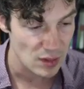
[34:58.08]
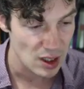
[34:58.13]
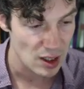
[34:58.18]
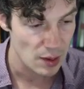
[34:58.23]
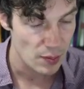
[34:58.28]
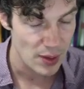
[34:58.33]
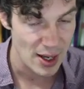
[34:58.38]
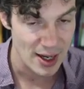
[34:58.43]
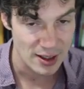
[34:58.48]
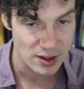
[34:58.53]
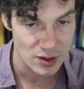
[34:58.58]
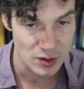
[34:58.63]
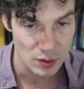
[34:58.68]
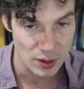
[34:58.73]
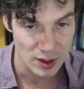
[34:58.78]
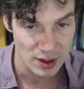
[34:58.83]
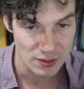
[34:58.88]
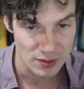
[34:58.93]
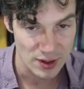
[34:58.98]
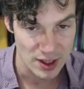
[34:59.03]
back to
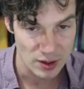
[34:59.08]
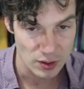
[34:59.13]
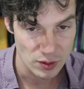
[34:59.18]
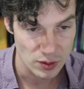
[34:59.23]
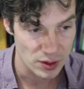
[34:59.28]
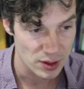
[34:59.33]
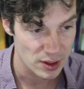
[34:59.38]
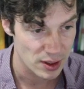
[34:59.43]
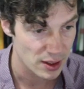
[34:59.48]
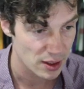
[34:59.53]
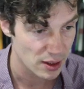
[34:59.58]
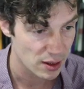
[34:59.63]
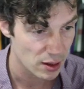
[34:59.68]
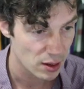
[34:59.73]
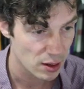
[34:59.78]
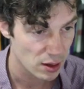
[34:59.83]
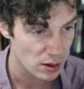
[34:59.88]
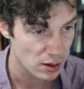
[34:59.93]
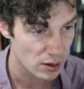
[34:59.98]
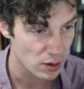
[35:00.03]
our final
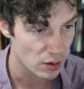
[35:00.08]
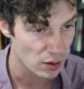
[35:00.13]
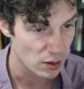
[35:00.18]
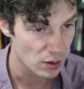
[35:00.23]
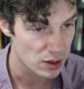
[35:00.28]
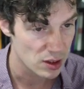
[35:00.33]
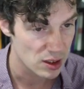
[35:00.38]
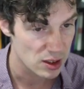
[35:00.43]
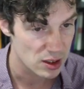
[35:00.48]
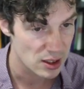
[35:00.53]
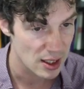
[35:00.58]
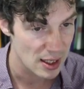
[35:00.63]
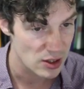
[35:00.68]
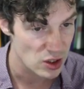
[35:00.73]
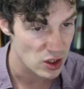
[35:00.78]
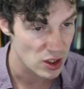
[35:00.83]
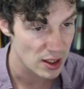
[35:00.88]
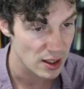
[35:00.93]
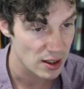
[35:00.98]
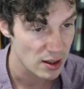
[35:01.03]
little sketch
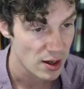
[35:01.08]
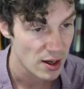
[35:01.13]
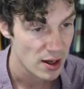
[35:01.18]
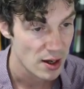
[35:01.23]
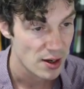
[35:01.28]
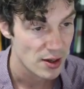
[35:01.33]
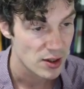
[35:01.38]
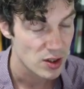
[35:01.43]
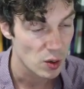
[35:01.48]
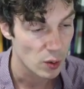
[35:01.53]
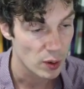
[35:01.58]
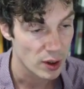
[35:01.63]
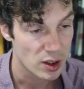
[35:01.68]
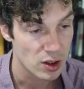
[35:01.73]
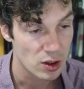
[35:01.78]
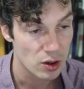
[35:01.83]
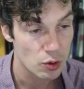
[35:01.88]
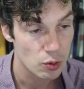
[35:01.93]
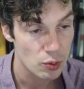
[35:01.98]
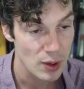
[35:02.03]
here. So we're going
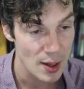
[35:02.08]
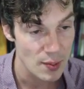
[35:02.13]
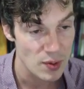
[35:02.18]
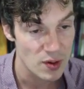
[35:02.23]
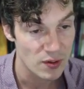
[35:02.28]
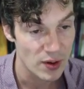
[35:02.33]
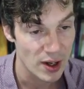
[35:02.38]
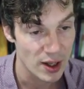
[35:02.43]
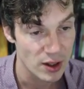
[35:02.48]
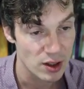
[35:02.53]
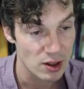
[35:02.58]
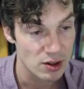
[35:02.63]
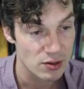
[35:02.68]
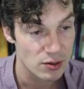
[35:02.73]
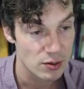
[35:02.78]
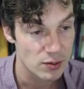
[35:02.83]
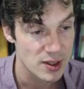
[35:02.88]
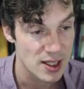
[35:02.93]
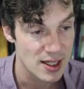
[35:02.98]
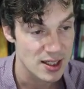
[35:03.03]
to grab the value
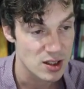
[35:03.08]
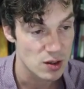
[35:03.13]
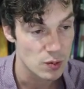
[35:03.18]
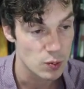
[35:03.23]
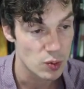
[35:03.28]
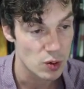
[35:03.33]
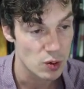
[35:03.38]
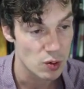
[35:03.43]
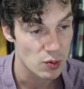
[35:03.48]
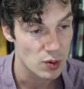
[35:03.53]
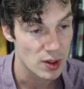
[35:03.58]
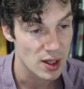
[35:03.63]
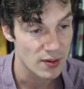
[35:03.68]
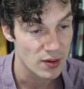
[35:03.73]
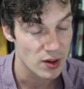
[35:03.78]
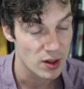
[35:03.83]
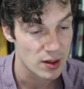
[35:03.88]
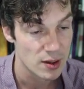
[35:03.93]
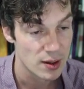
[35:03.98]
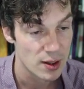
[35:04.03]
from text input
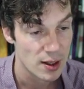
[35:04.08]
whenever